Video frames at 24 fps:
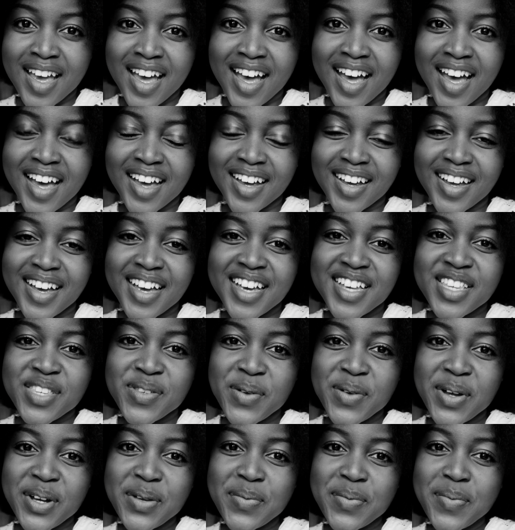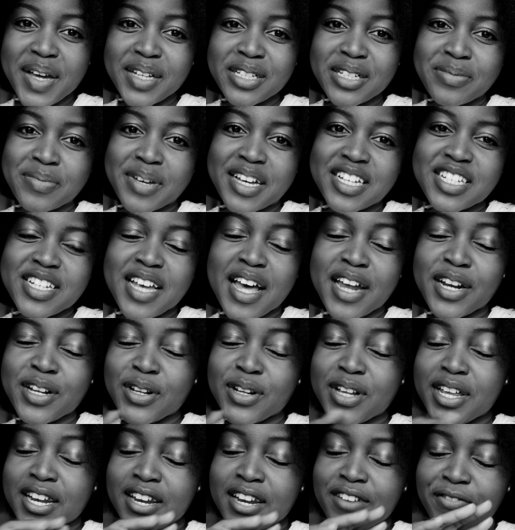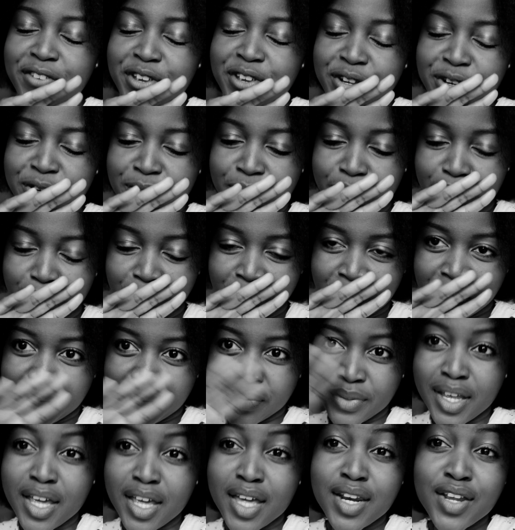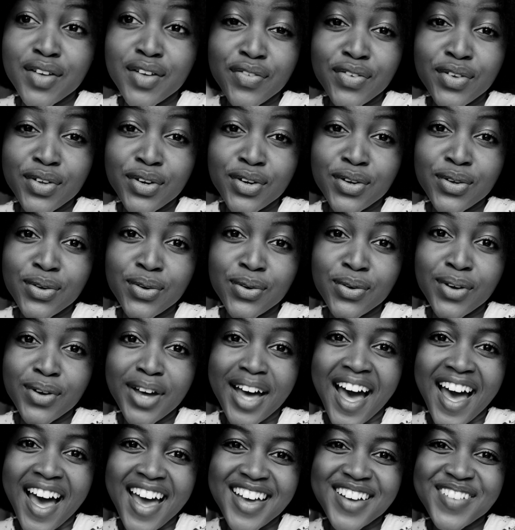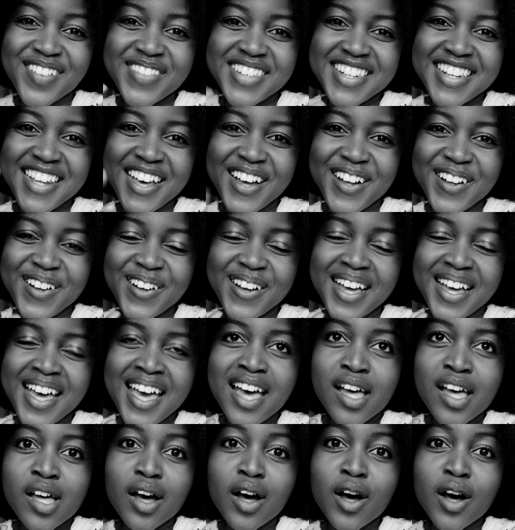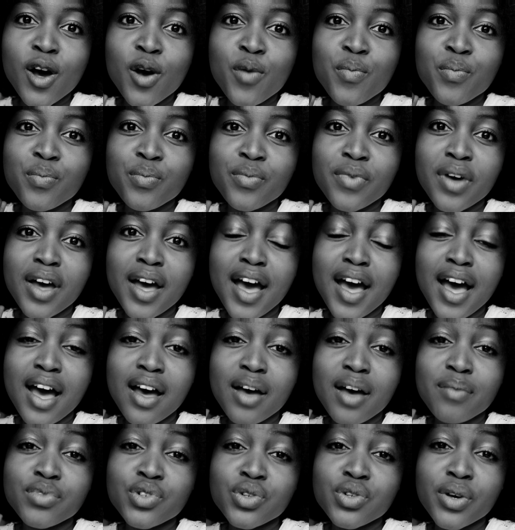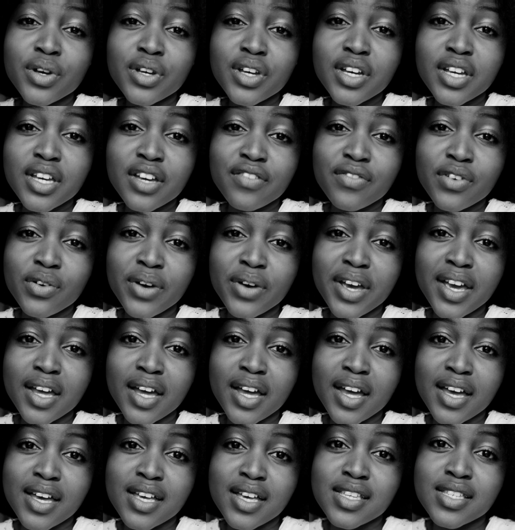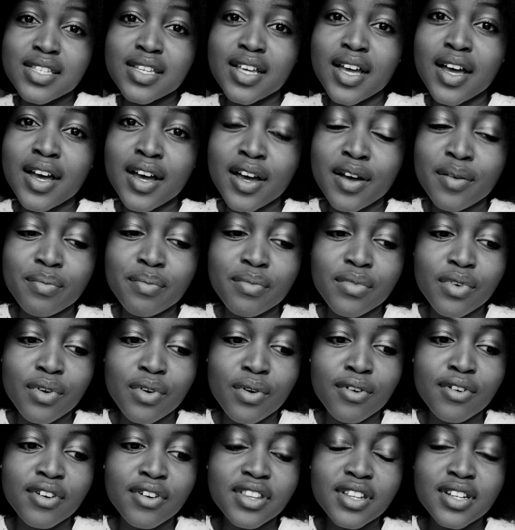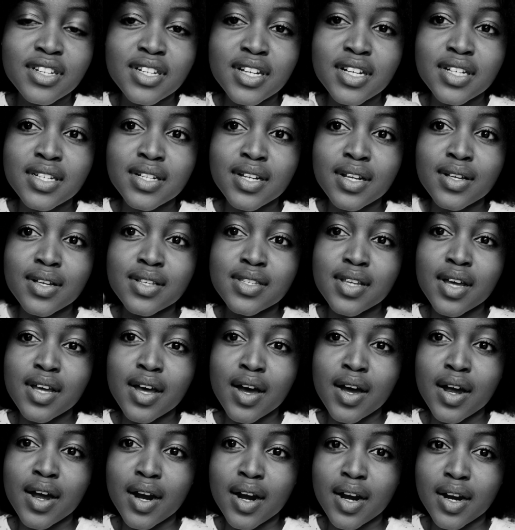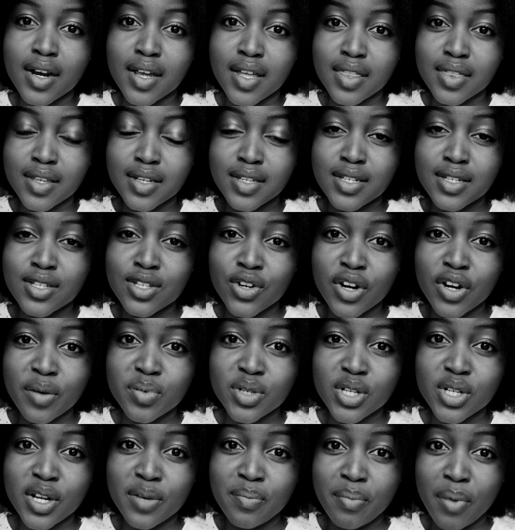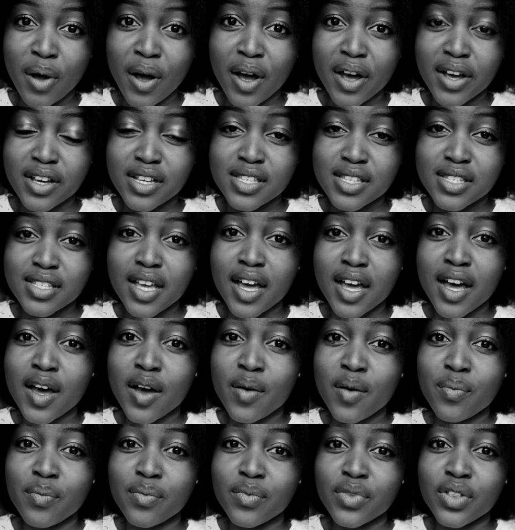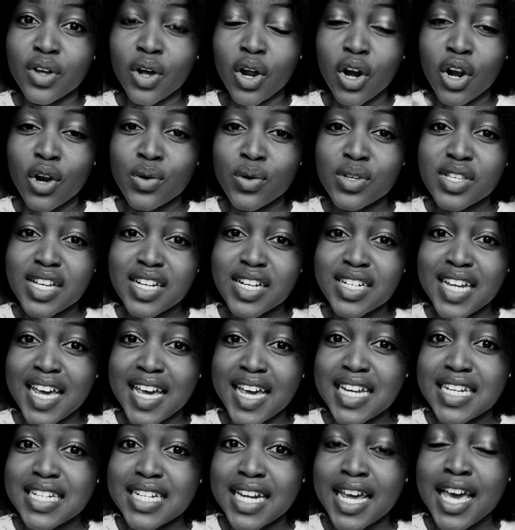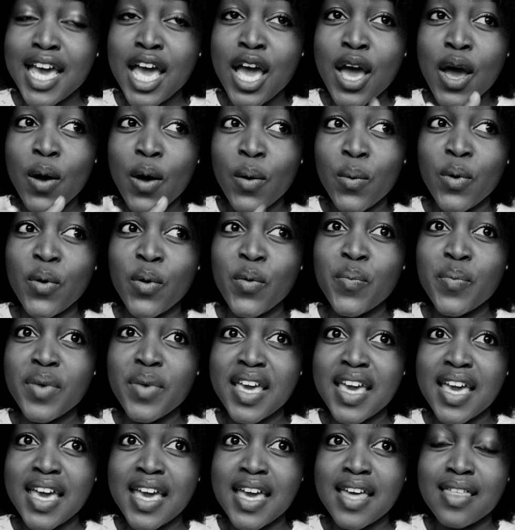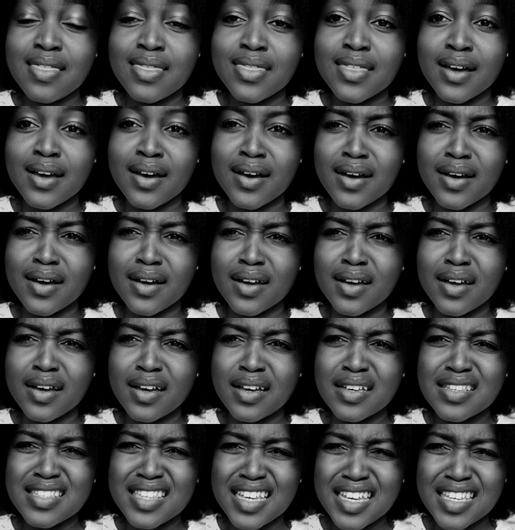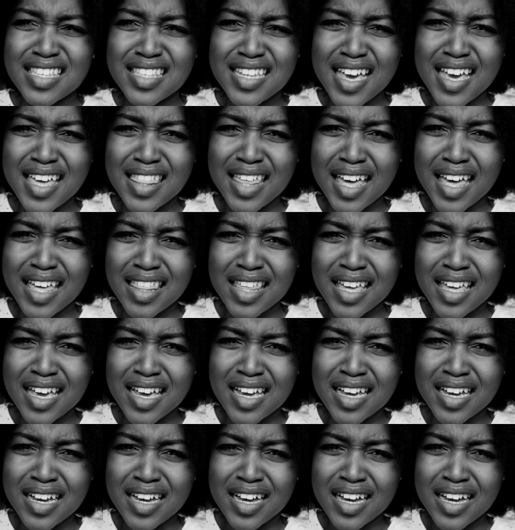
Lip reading: Hi guys, welcome back to my channel. And if you're new, hi, I'm DINEO. I'm doing a giveaway, guys. All the details are in the description box. The closing date will be the 16th, I think,